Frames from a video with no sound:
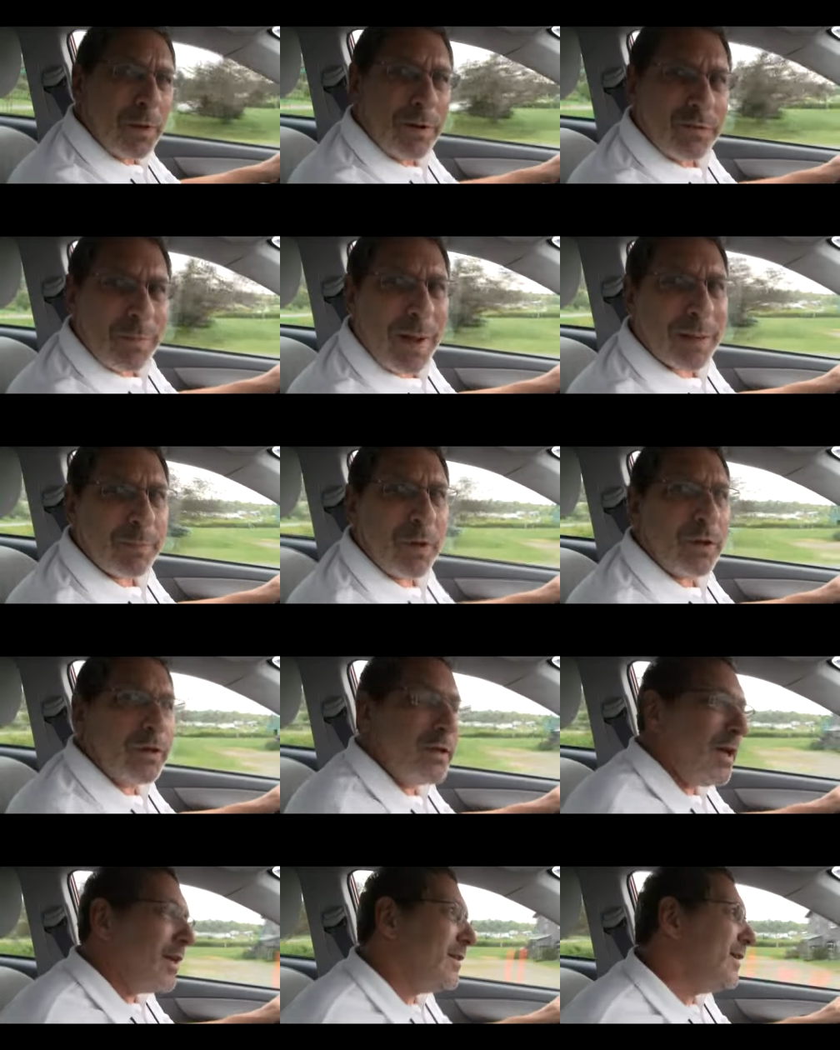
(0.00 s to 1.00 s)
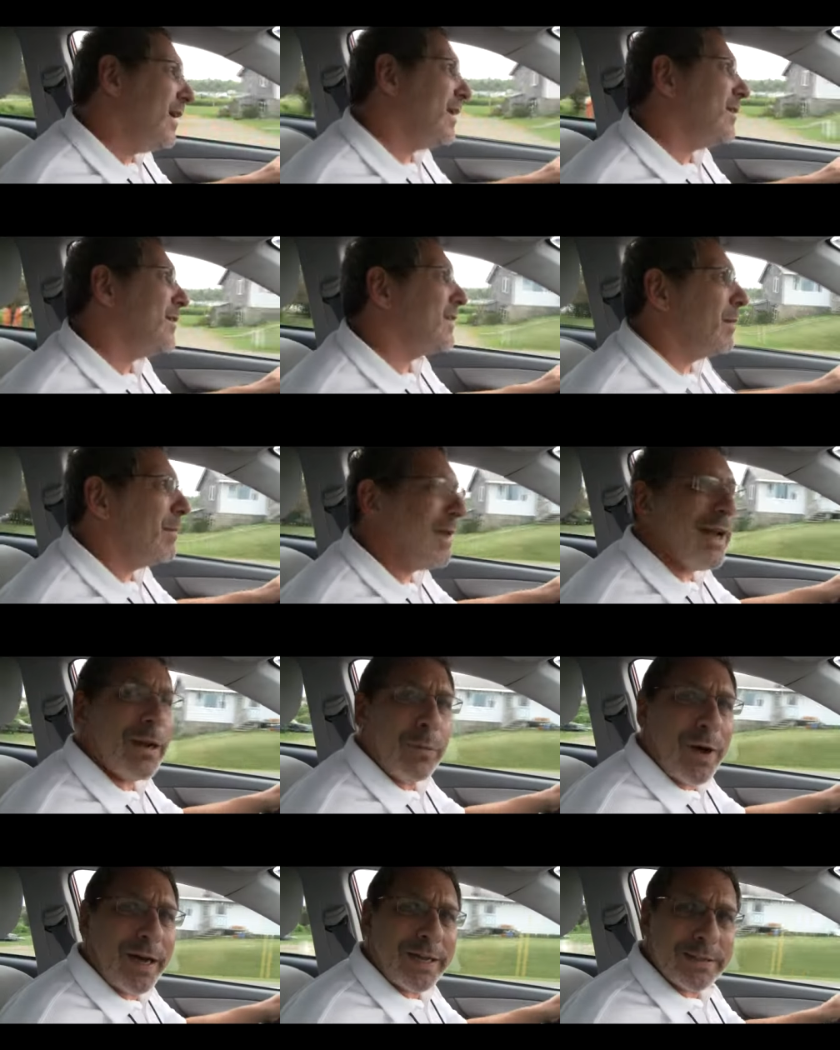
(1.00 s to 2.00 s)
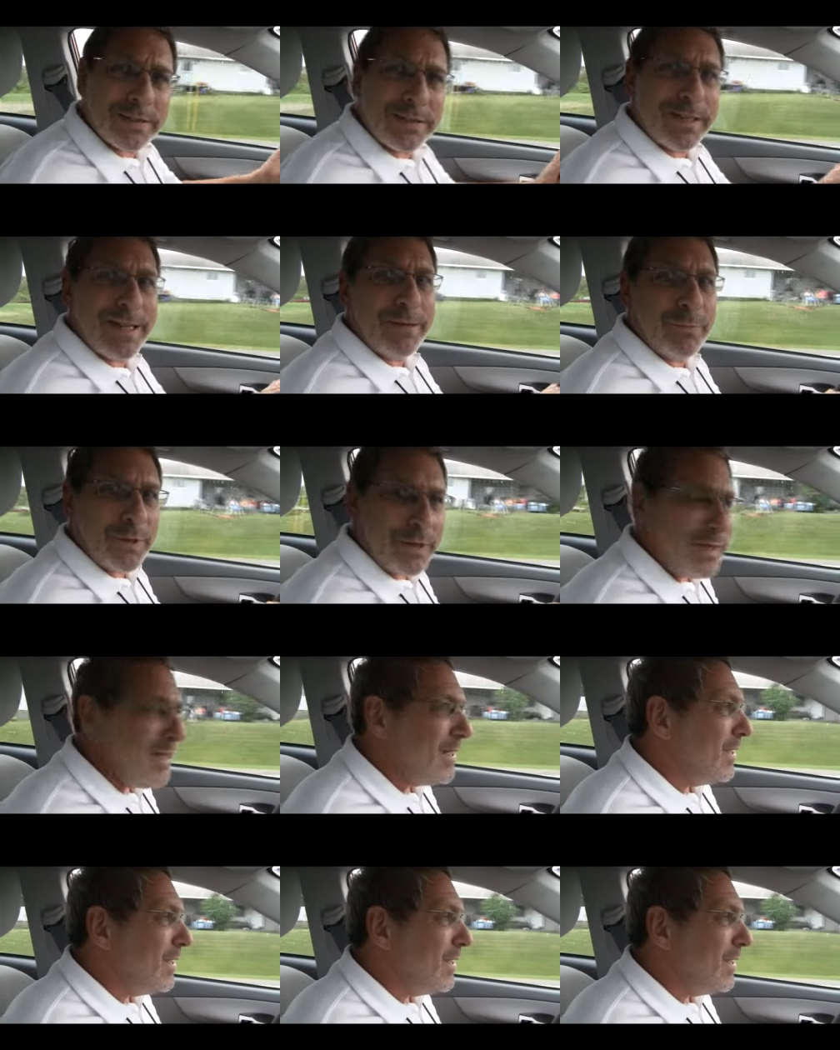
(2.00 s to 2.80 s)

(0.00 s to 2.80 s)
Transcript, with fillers: Mulhern from MikeMulhern.net coming out of Watkins Glen with